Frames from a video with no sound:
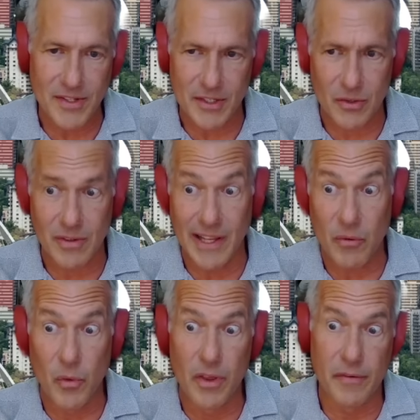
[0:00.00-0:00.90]
I'll show like
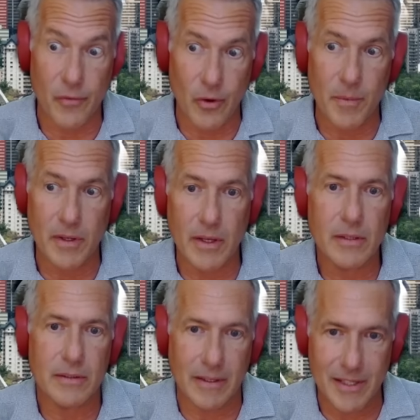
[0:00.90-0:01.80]
with a
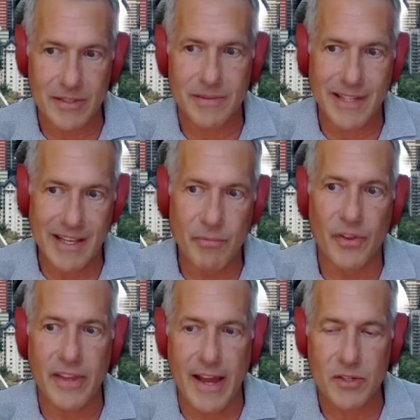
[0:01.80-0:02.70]
formula, like let's
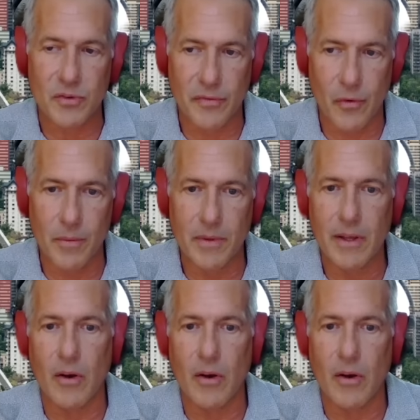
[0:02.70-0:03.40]
input the actual formula,